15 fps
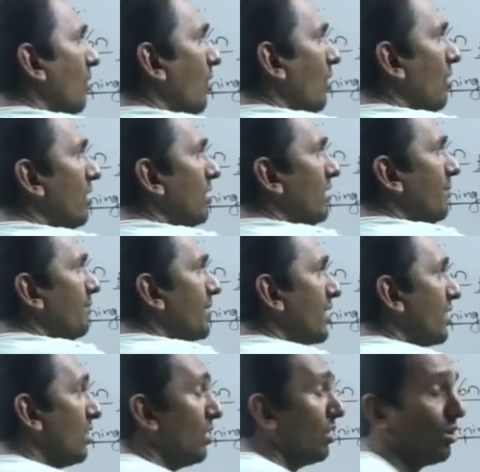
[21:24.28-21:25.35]
on.
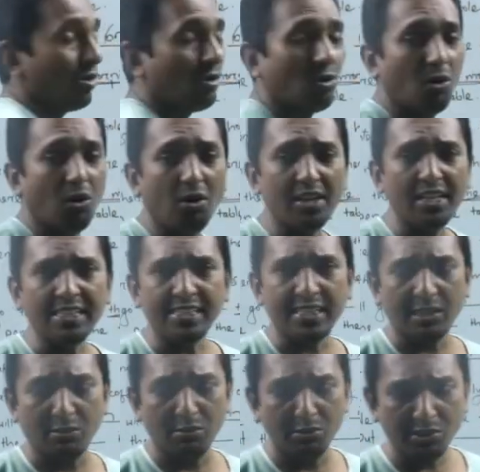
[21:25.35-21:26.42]
On is
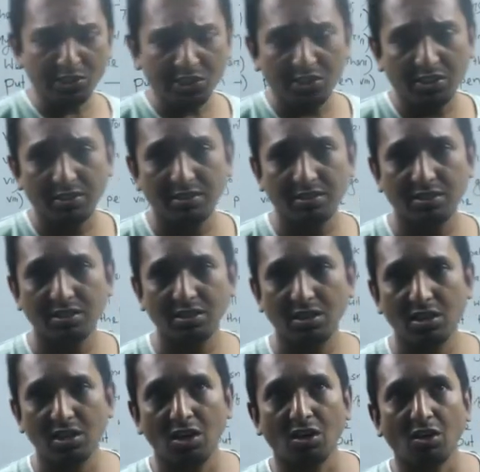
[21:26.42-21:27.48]
used
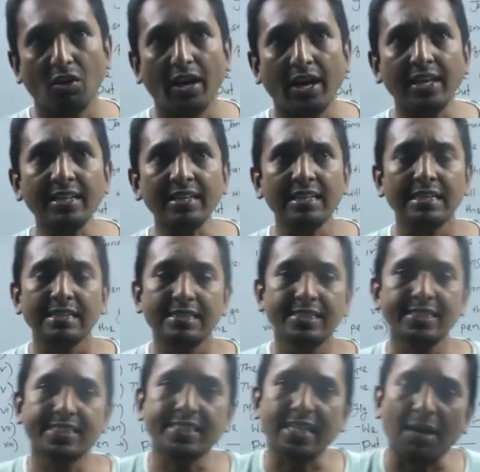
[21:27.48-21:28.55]
when
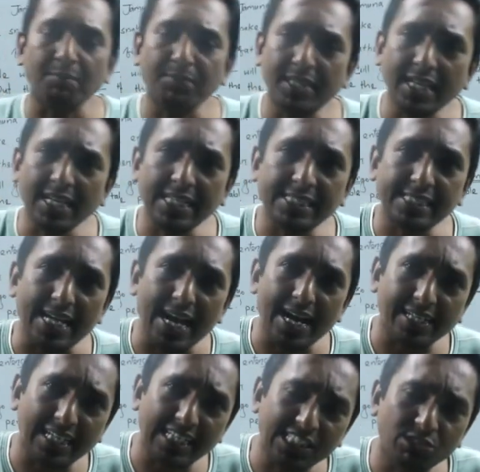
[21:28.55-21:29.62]
something is
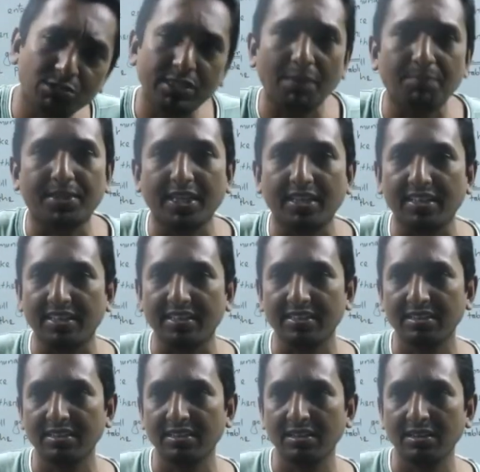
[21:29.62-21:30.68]
attached to something.
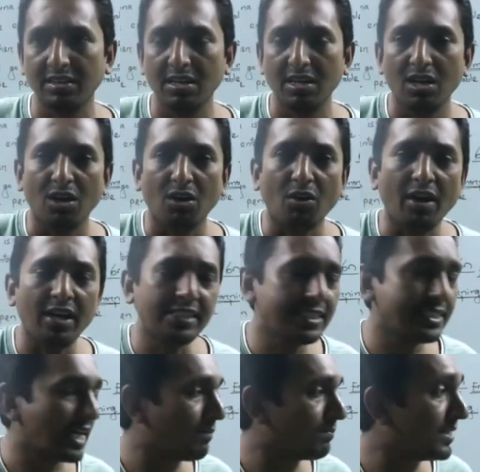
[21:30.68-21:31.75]
When
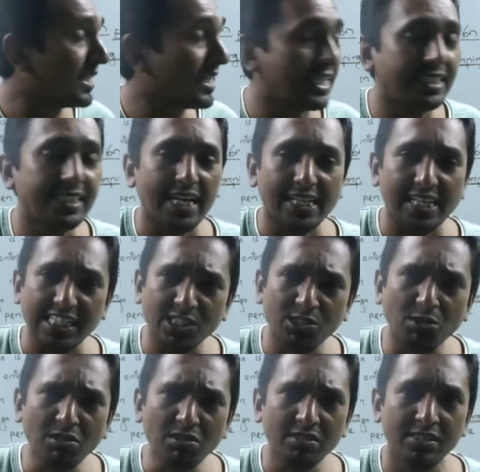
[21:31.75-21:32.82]
something is attached
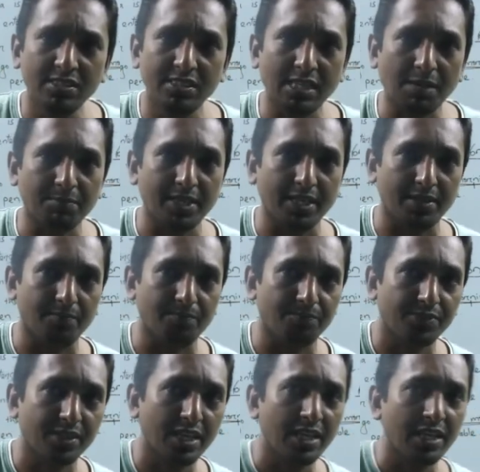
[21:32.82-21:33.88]
to something.
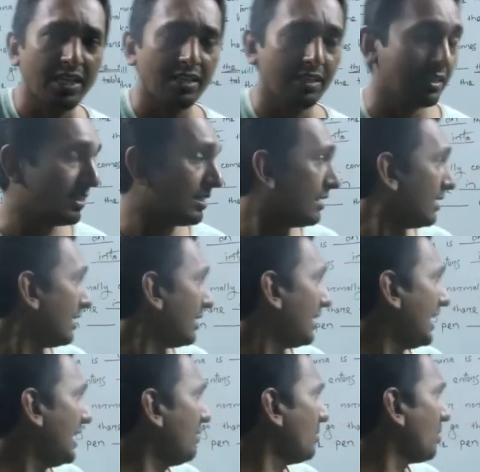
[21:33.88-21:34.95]

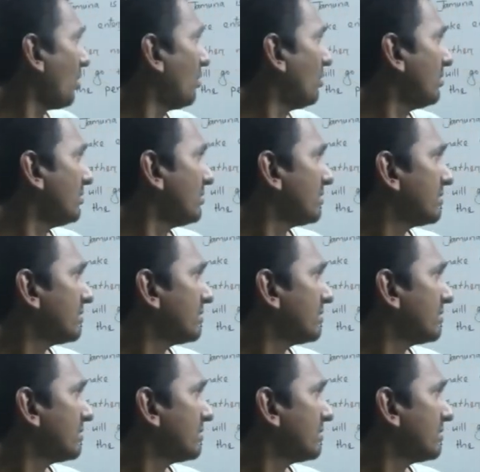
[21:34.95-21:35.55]
You know,